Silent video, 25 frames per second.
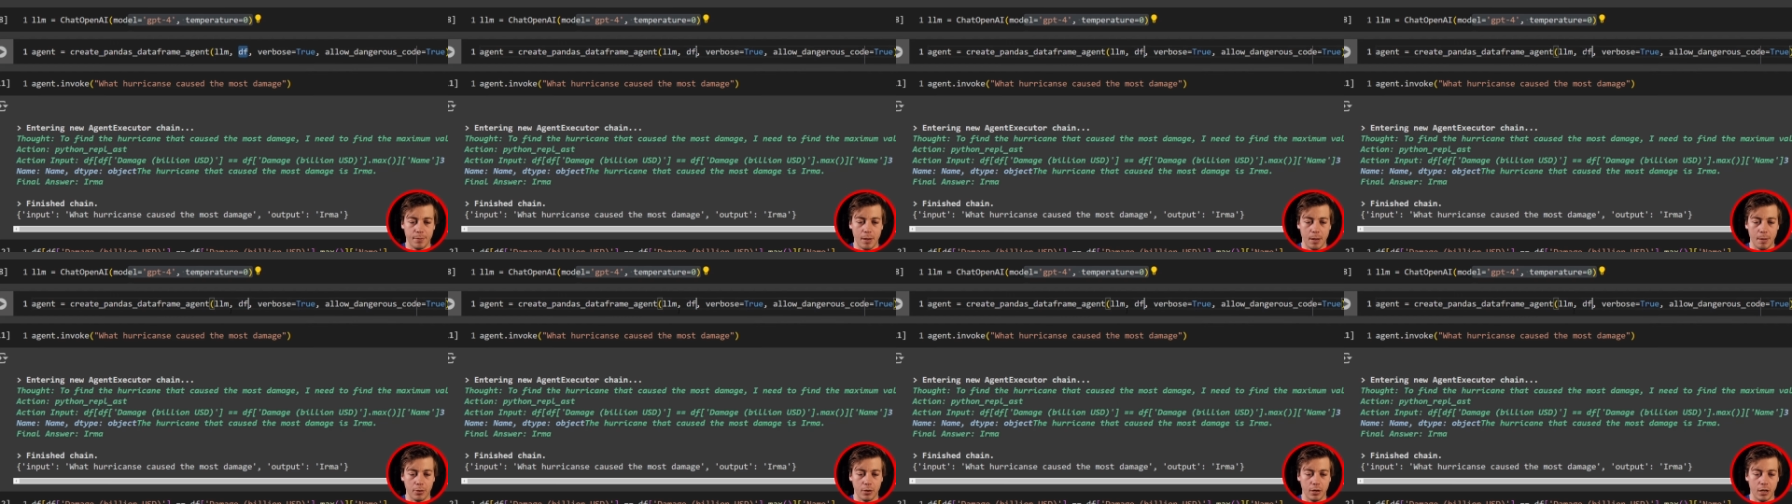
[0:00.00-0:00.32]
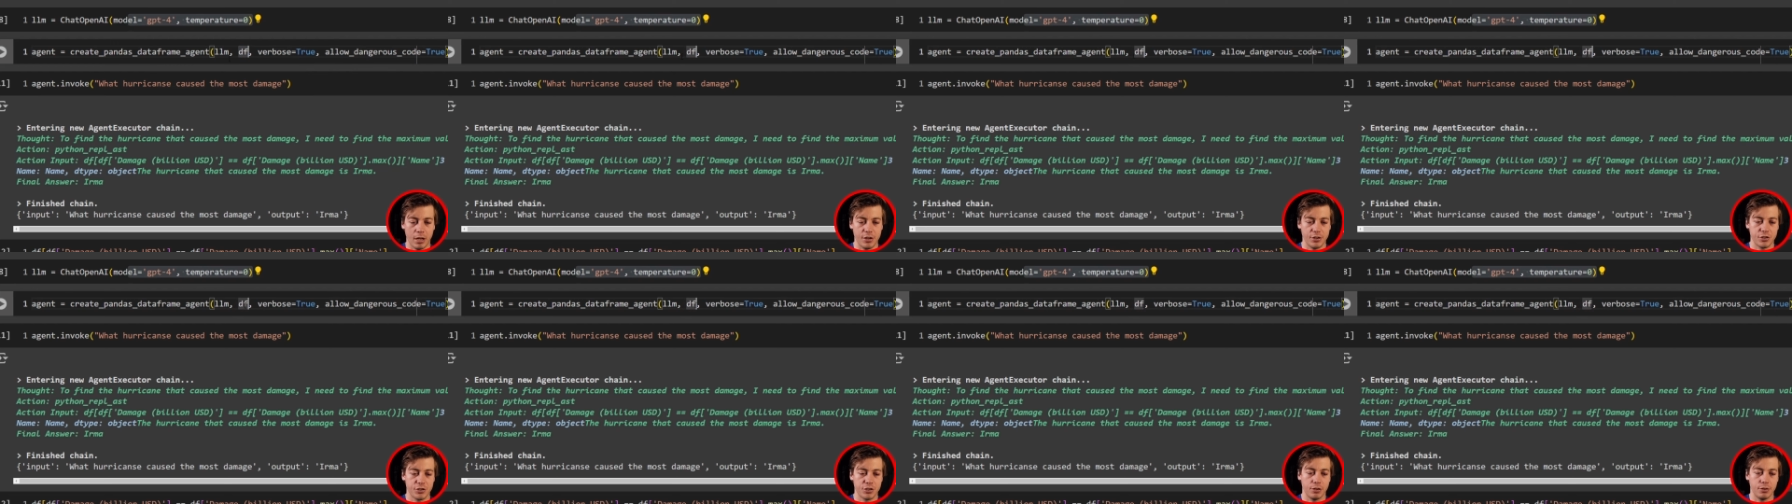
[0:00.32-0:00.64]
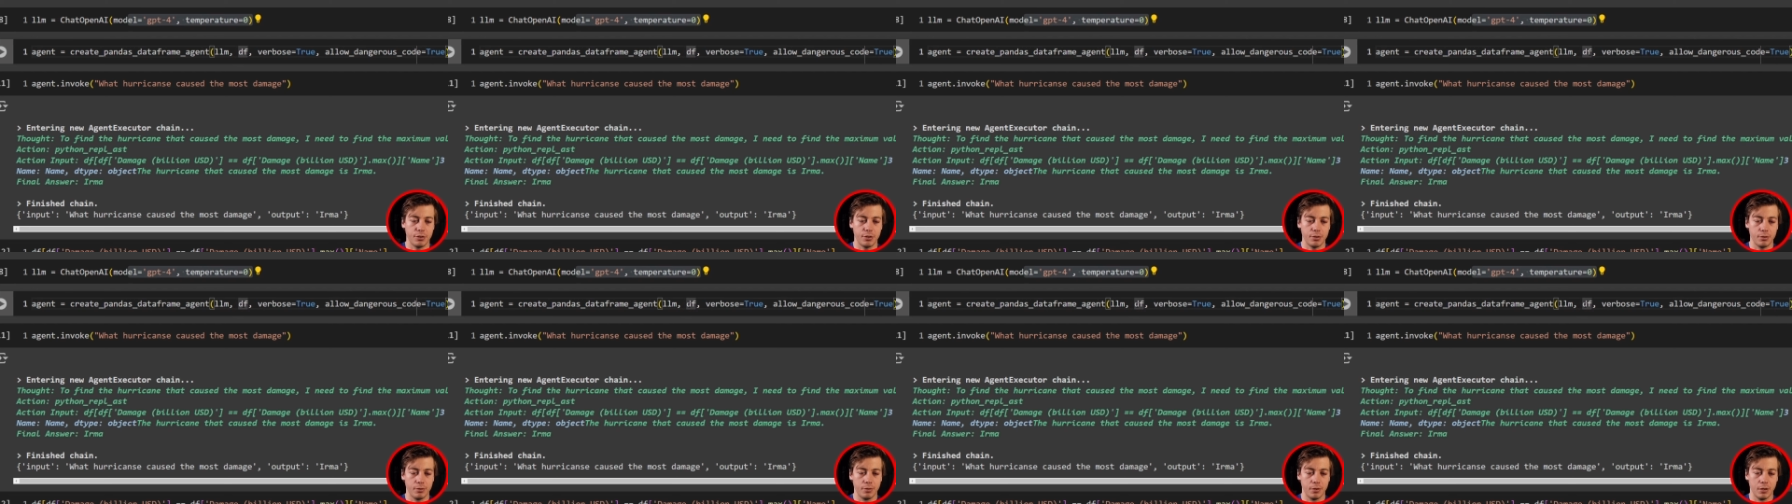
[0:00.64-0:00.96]
Remember I
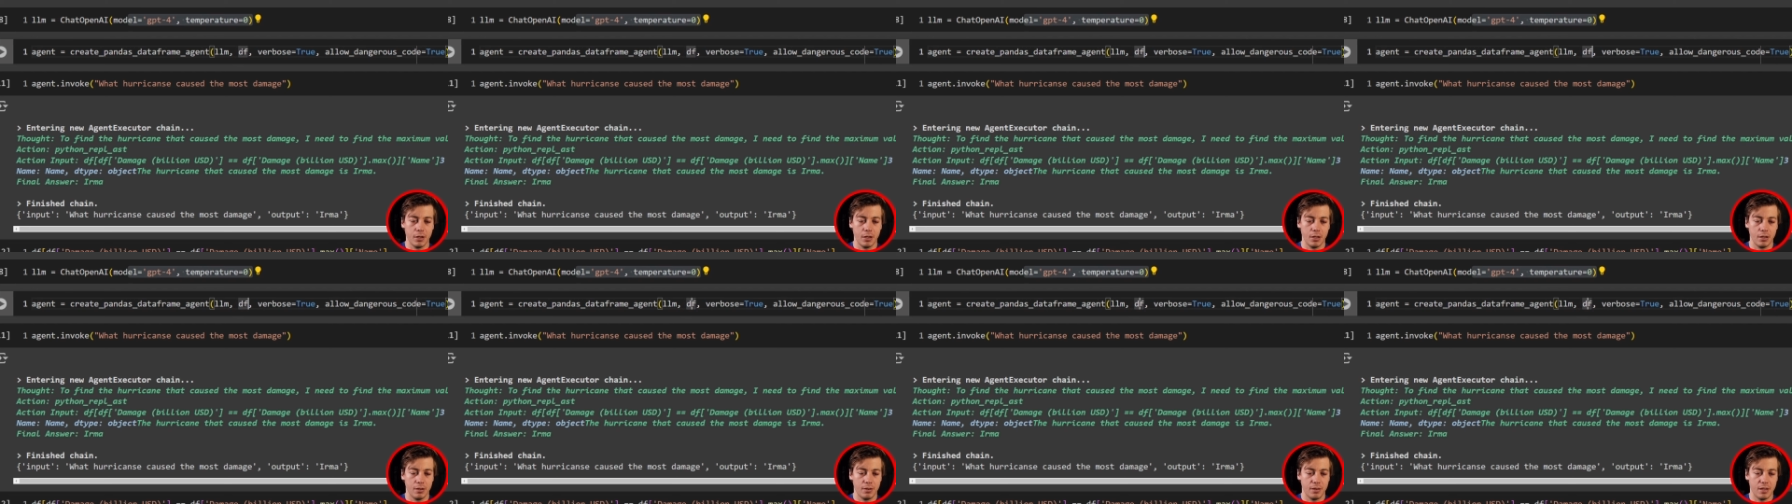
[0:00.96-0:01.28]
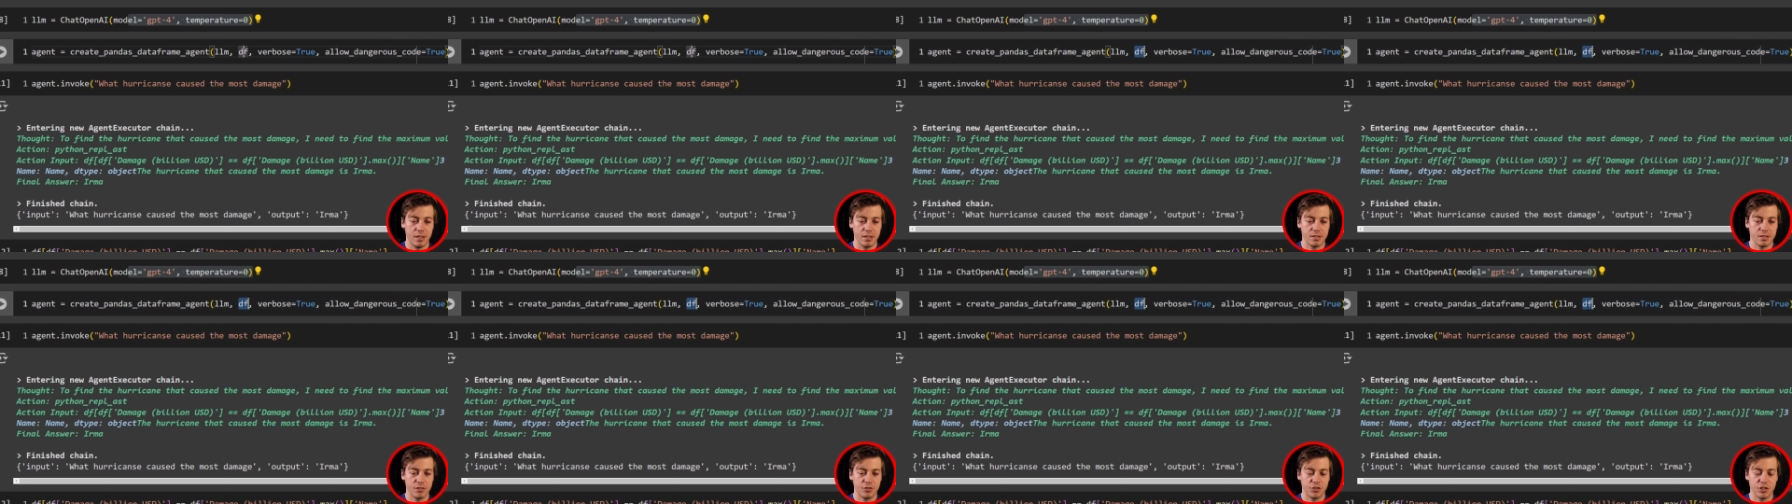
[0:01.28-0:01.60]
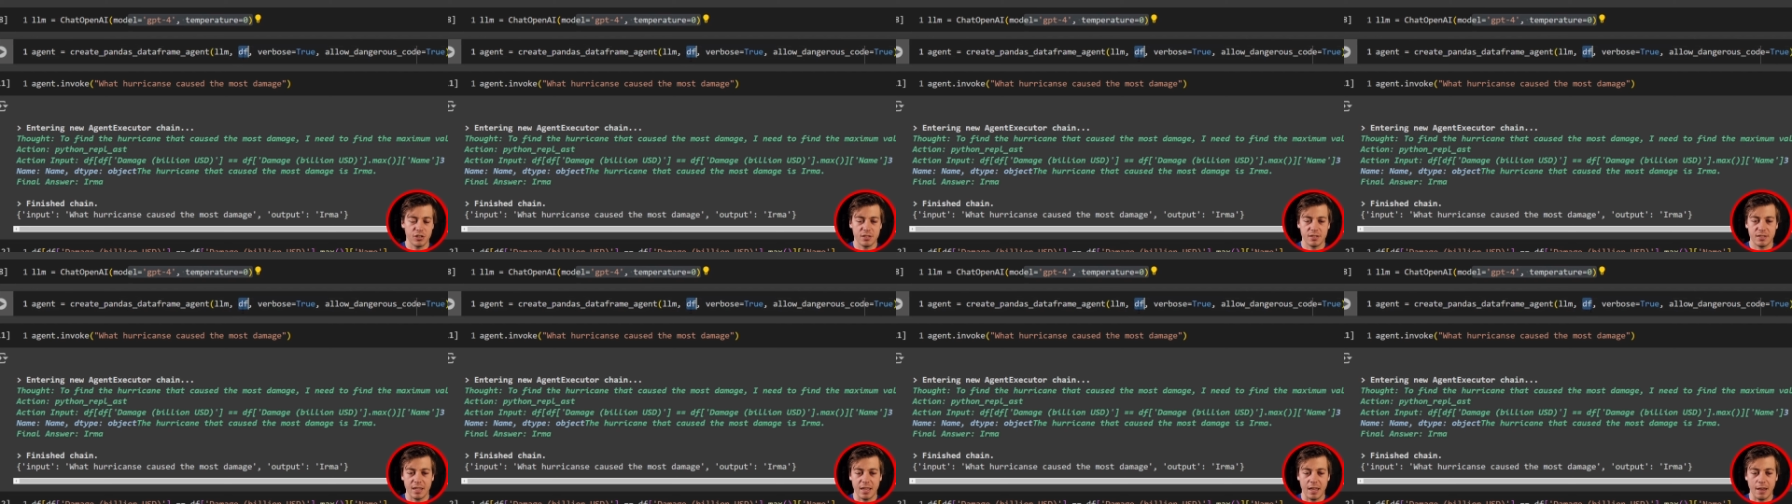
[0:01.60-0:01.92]
showed you, this is
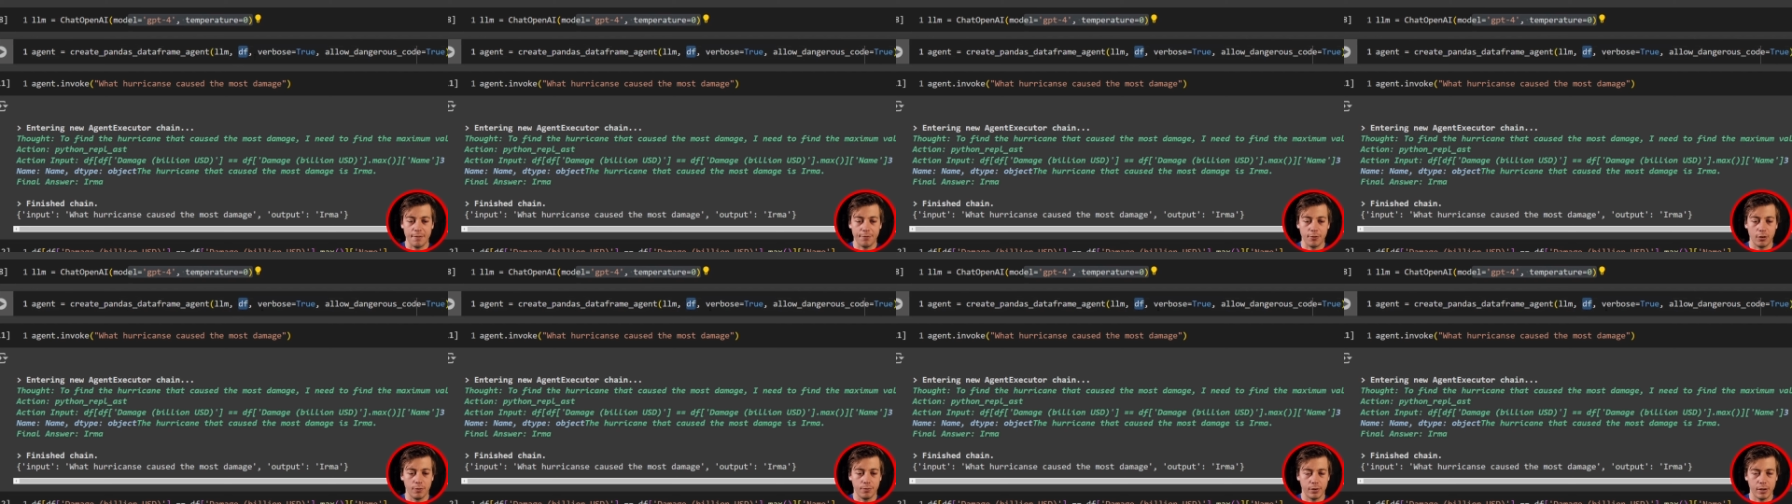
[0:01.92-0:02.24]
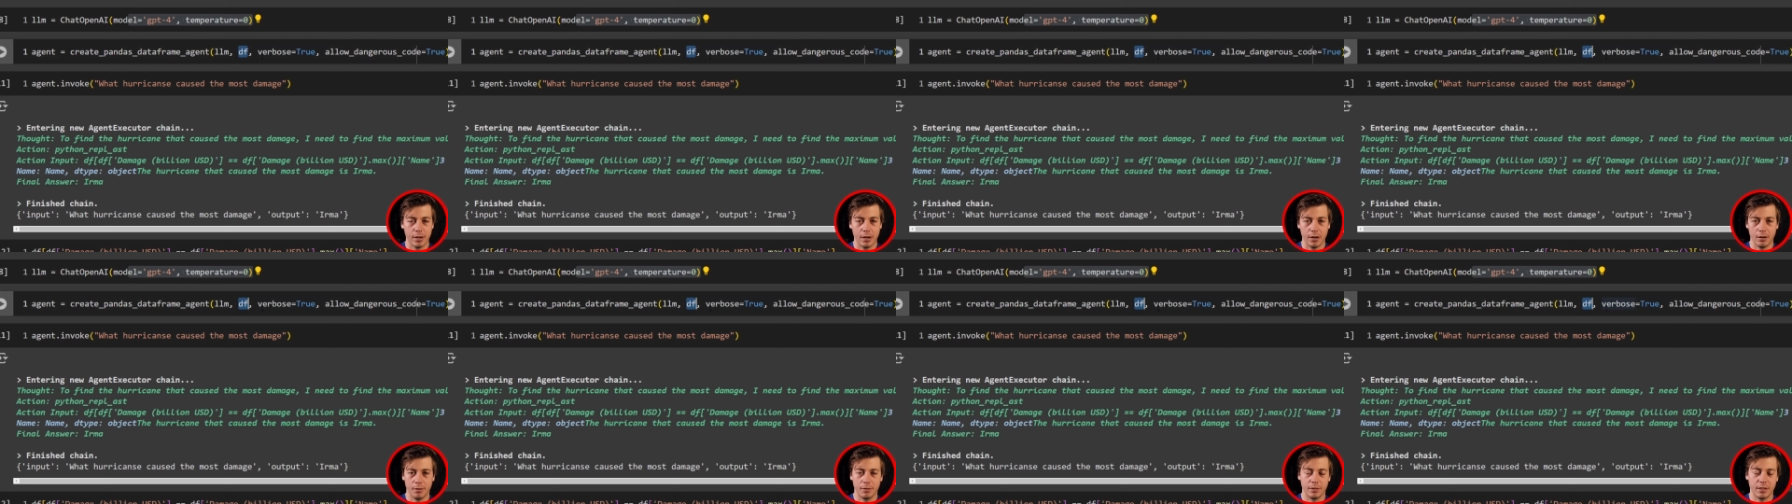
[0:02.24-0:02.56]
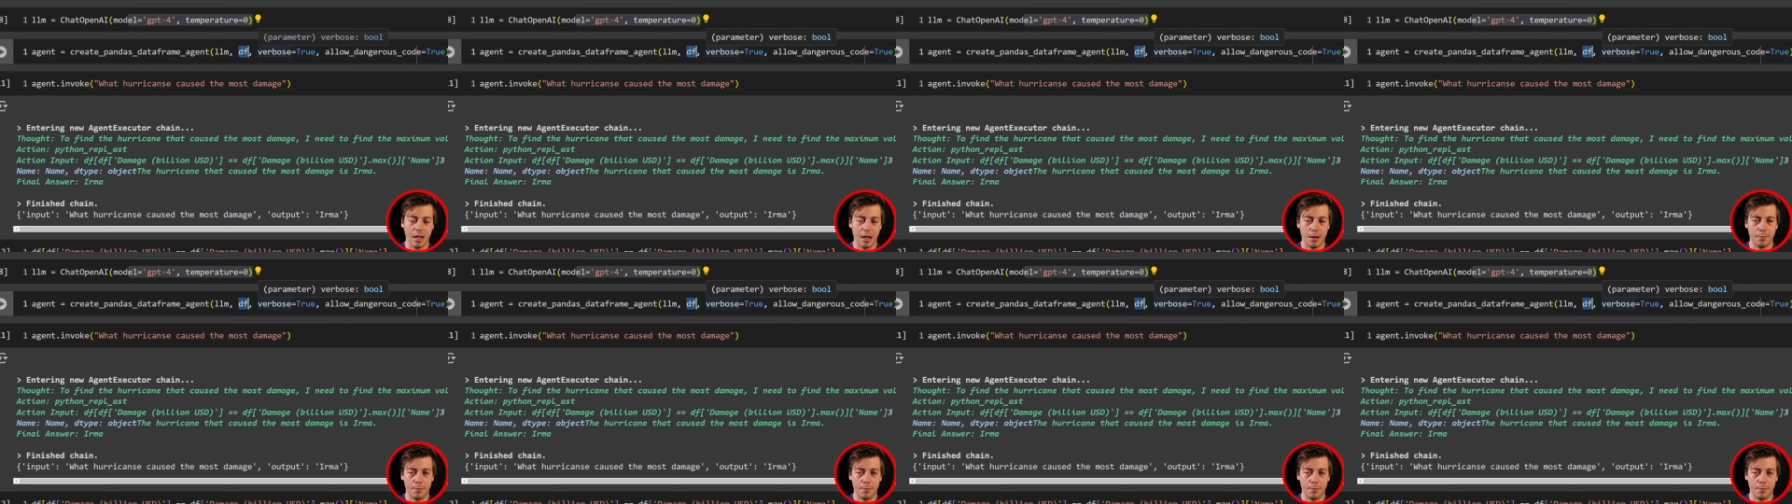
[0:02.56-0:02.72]
just df over here.